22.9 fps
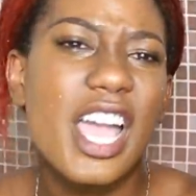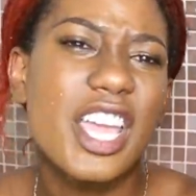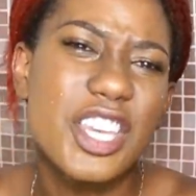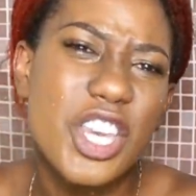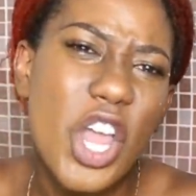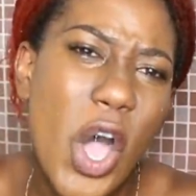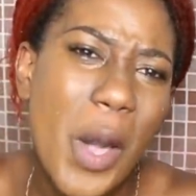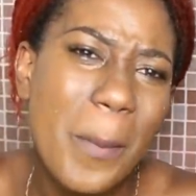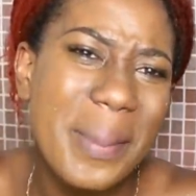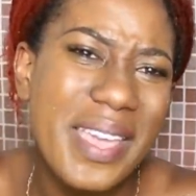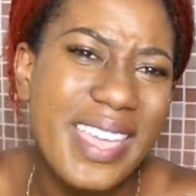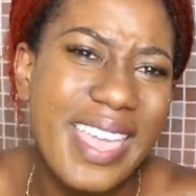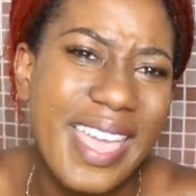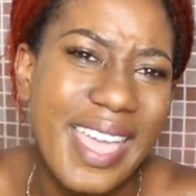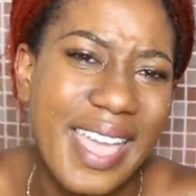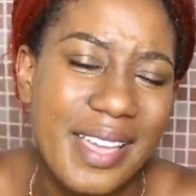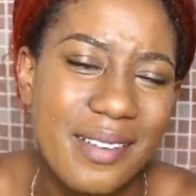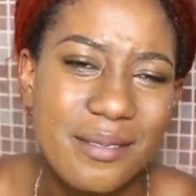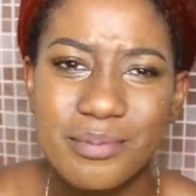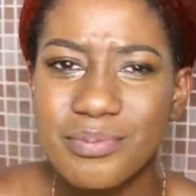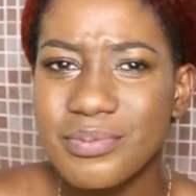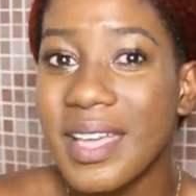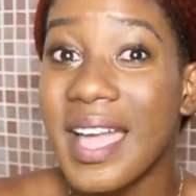No
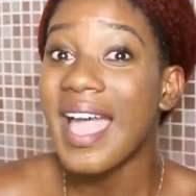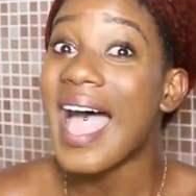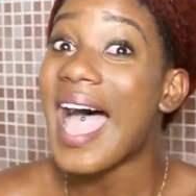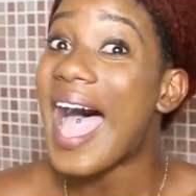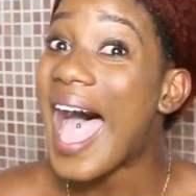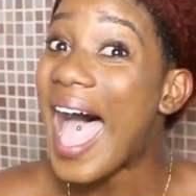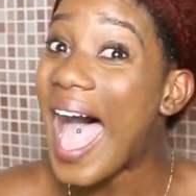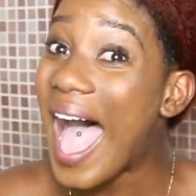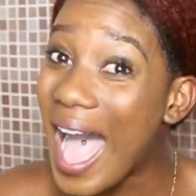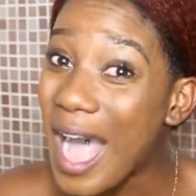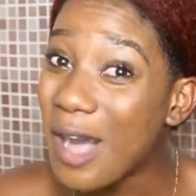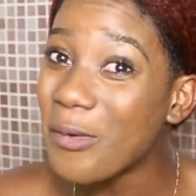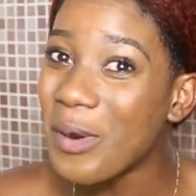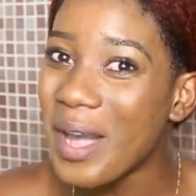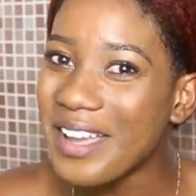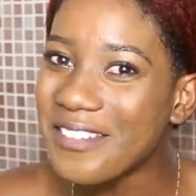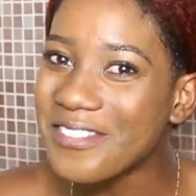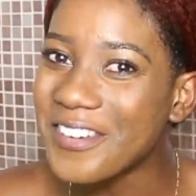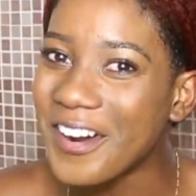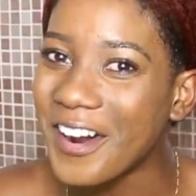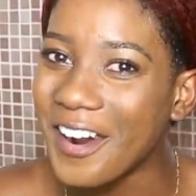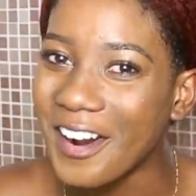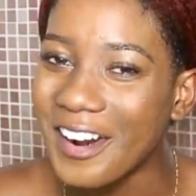biggie.
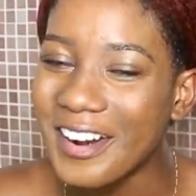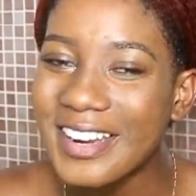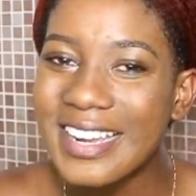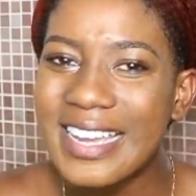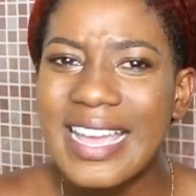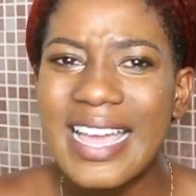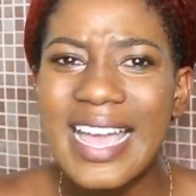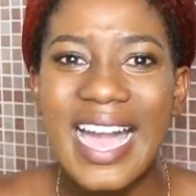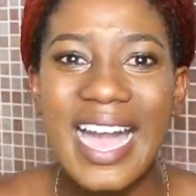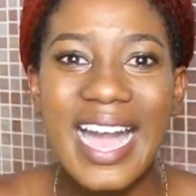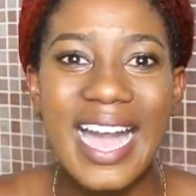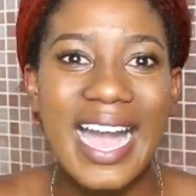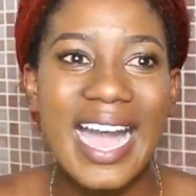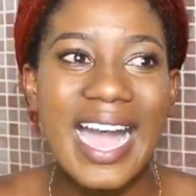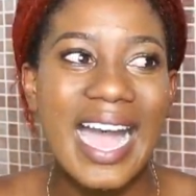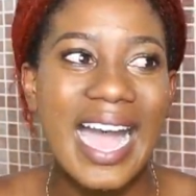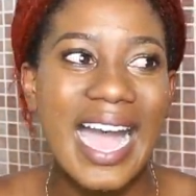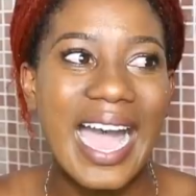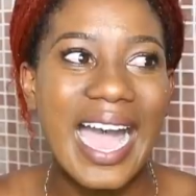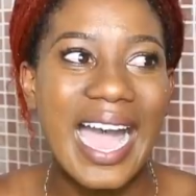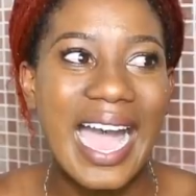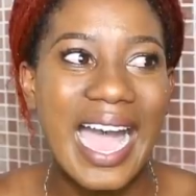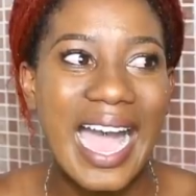However,
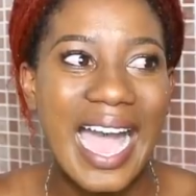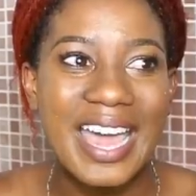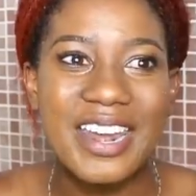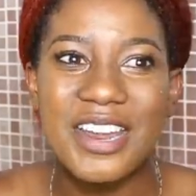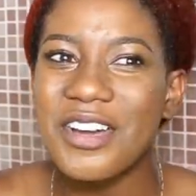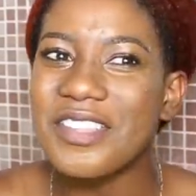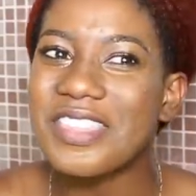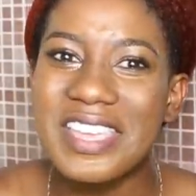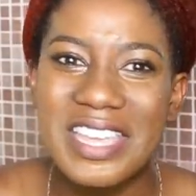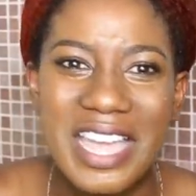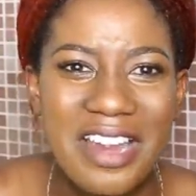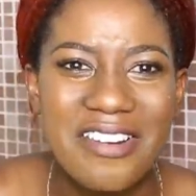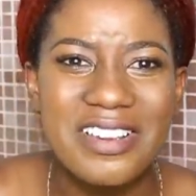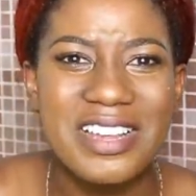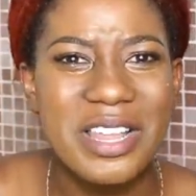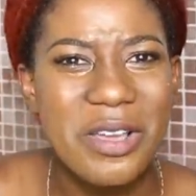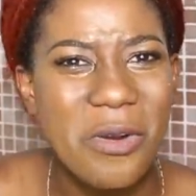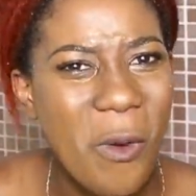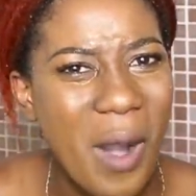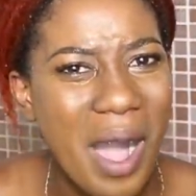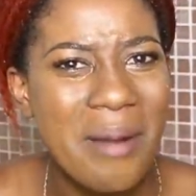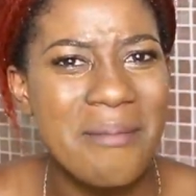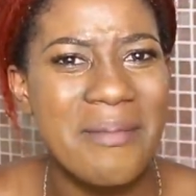I don't think I
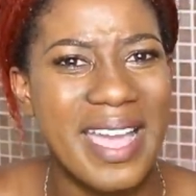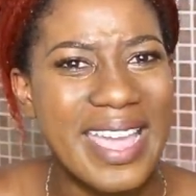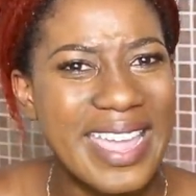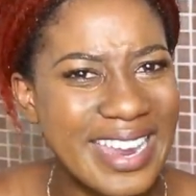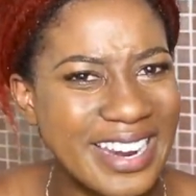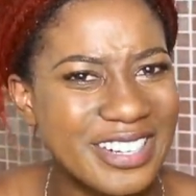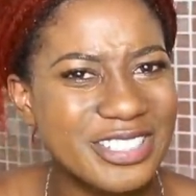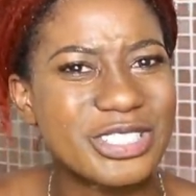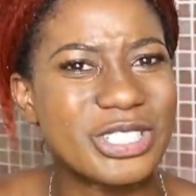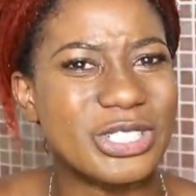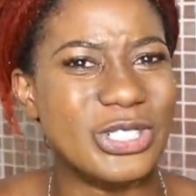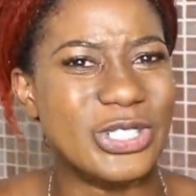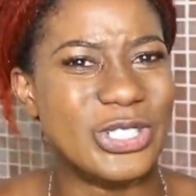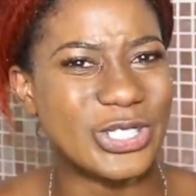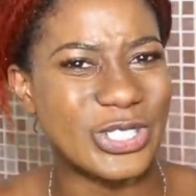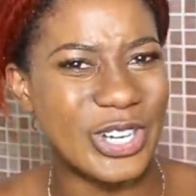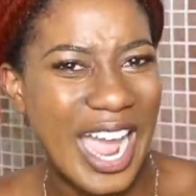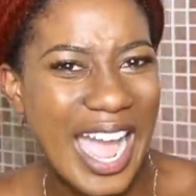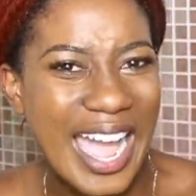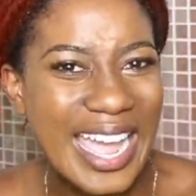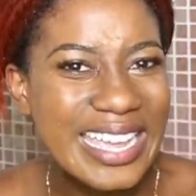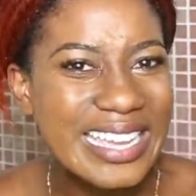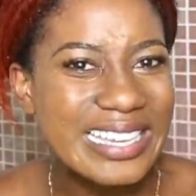really want my hair to
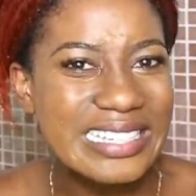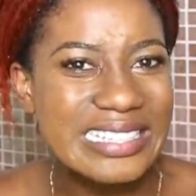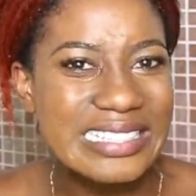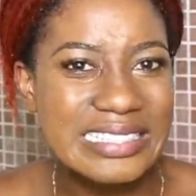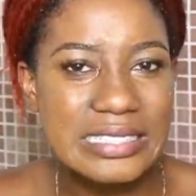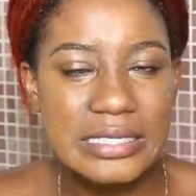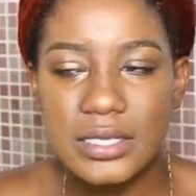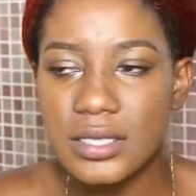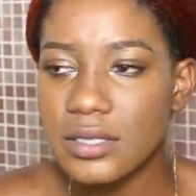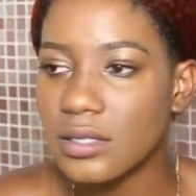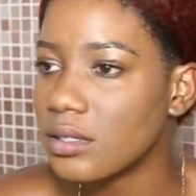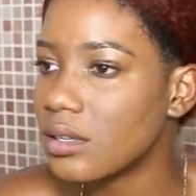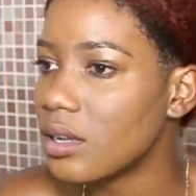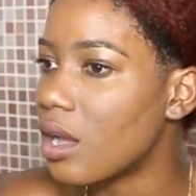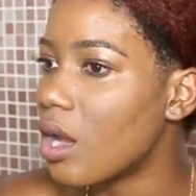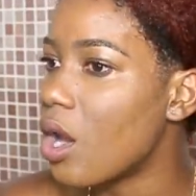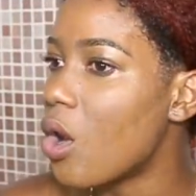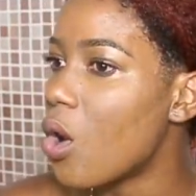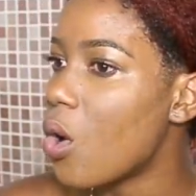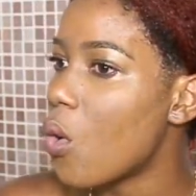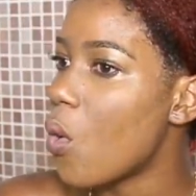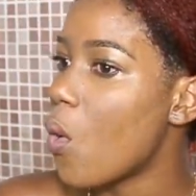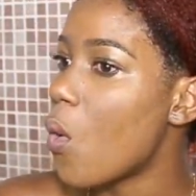dry.
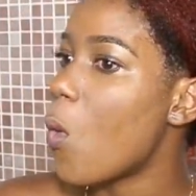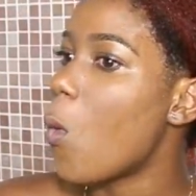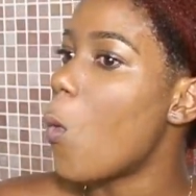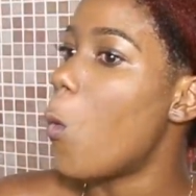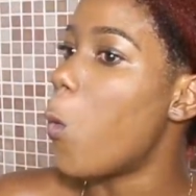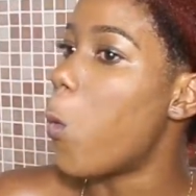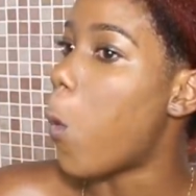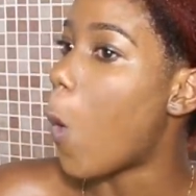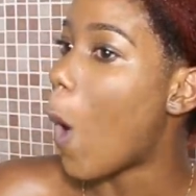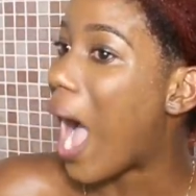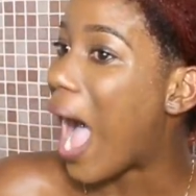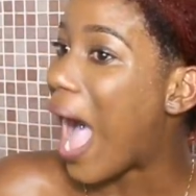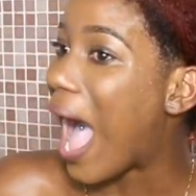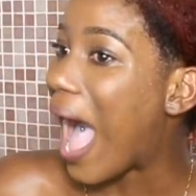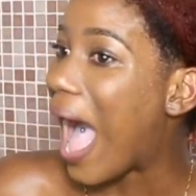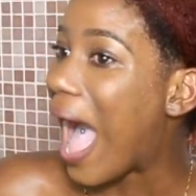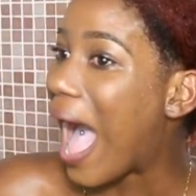Wow.